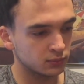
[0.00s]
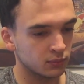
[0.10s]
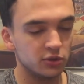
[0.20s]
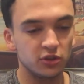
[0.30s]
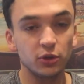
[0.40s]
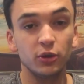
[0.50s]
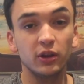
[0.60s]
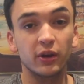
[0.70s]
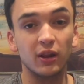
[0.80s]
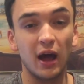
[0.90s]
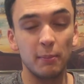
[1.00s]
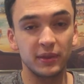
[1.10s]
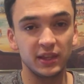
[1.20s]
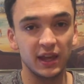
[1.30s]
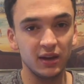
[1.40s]
You still do the little up at
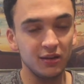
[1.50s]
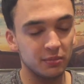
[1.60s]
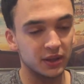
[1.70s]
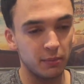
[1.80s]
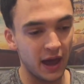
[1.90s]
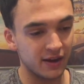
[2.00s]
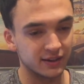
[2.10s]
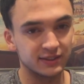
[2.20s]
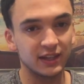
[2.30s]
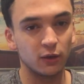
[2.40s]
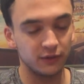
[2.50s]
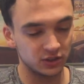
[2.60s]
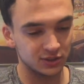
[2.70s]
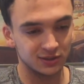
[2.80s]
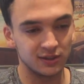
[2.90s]
the end, but the pattern itself is
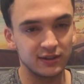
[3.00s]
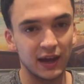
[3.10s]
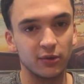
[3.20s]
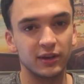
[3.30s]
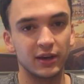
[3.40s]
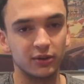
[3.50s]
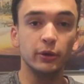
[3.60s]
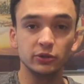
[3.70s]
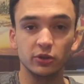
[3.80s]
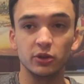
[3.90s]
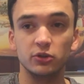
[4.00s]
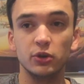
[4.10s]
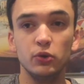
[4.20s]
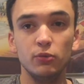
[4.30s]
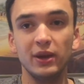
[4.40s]
just the down, down. Those are the
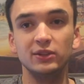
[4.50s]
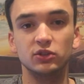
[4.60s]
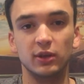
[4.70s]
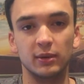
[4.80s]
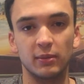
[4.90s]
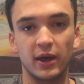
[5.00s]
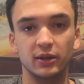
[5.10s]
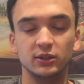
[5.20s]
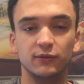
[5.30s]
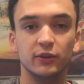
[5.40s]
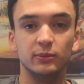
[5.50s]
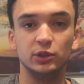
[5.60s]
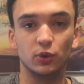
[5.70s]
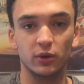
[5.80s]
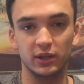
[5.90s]
two main strumming patterns for the
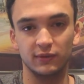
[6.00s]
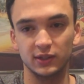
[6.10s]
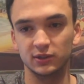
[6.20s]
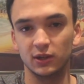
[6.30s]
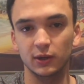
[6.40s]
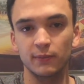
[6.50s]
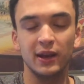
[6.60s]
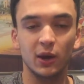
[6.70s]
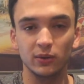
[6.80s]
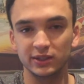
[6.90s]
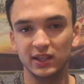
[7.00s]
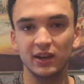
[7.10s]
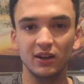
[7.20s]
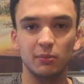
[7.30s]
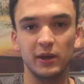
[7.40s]
majority of the song. Now, let's get
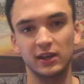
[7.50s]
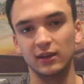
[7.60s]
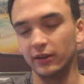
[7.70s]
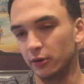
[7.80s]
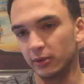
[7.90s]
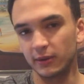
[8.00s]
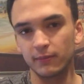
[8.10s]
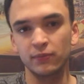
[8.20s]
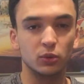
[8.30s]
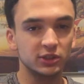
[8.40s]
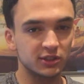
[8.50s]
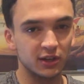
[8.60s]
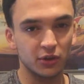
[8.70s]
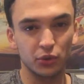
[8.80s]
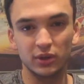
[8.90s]
into the picking a little bit. We're just
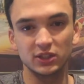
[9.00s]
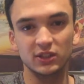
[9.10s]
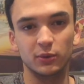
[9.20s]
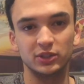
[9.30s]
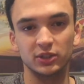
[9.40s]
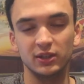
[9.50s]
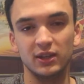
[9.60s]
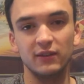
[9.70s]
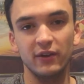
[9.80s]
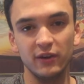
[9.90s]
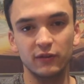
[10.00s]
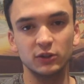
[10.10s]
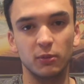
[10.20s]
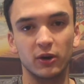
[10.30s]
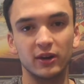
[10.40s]
gonna go through this sequentially, and the very
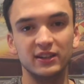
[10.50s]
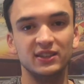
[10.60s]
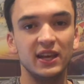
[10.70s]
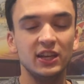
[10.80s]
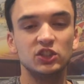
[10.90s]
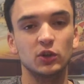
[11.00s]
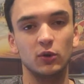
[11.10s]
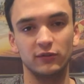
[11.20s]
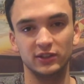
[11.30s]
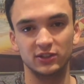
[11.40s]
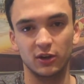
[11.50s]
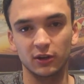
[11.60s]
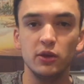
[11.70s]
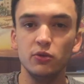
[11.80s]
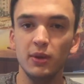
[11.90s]
first part is the intro of the song.
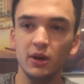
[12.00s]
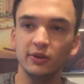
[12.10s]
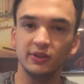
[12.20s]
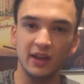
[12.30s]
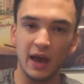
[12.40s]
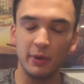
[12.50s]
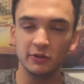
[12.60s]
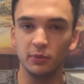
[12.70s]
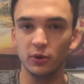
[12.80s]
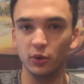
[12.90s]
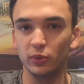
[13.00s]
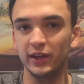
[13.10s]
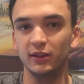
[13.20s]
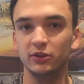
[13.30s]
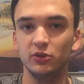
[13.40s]
You may notice the tab has both a
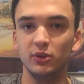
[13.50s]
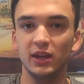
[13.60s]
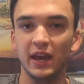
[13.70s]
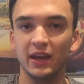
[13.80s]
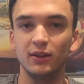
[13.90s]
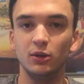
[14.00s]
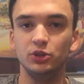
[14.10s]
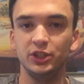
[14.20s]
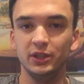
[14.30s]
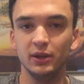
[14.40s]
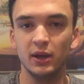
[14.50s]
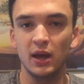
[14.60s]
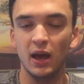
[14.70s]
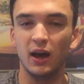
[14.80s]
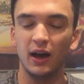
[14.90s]
regular tuning and low G.
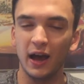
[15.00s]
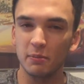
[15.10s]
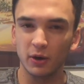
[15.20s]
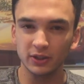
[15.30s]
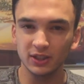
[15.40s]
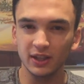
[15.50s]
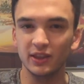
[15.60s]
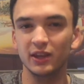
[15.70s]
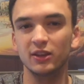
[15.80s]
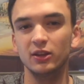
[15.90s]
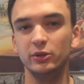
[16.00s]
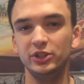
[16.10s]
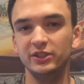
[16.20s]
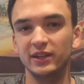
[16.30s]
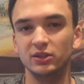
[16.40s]
I personally think the low
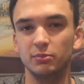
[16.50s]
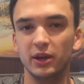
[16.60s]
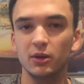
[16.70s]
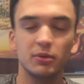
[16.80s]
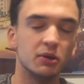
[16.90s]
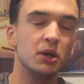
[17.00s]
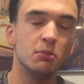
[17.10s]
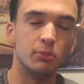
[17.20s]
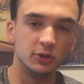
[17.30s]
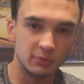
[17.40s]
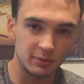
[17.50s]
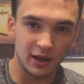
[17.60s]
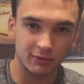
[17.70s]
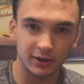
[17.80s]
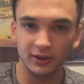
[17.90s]
G sounds better, but most people
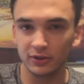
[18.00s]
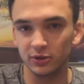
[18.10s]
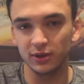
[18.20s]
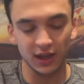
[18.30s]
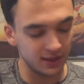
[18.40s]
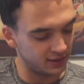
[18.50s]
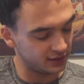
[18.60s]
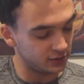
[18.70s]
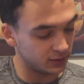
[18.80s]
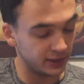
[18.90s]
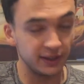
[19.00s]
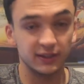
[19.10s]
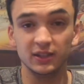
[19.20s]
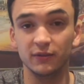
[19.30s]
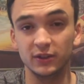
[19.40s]
have regular tuning, and this ukulele
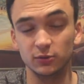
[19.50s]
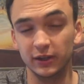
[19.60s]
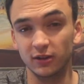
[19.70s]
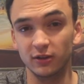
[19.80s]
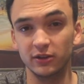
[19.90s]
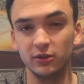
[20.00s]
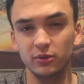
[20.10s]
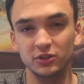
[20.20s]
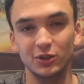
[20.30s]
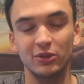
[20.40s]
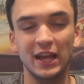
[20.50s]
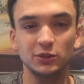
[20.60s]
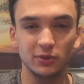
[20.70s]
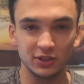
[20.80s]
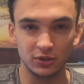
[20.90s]
itself is regularly tuned, so
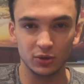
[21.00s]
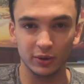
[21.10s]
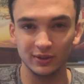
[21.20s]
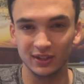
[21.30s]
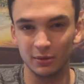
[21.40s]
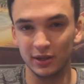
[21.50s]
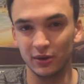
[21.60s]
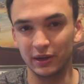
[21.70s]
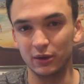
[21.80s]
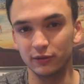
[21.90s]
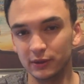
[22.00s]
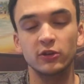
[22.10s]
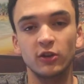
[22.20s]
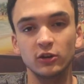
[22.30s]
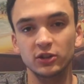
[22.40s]
that's what this tutorial is gonna be going over. The
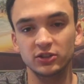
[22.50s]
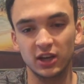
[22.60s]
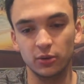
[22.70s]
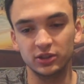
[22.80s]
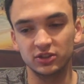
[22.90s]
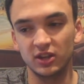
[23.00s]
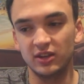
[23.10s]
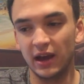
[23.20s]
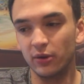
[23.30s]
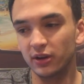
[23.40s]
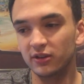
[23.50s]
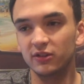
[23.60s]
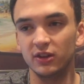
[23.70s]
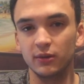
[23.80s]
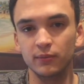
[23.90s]
song starts out with just a down on
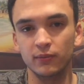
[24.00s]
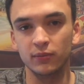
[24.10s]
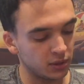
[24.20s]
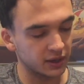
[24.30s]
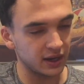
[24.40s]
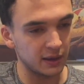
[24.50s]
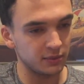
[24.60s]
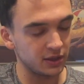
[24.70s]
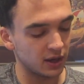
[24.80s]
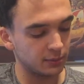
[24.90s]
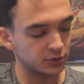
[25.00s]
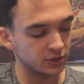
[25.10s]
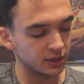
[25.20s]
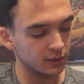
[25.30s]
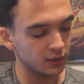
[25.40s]
C, pluck an empty top
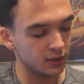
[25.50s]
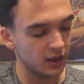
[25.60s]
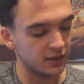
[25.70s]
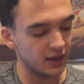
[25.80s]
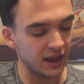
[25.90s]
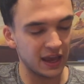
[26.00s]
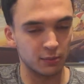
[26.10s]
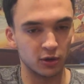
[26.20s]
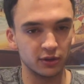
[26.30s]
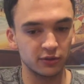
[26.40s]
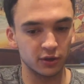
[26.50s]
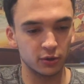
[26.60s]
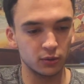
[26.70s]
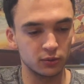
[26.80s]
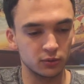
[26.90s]
string, and then hammer on, so go...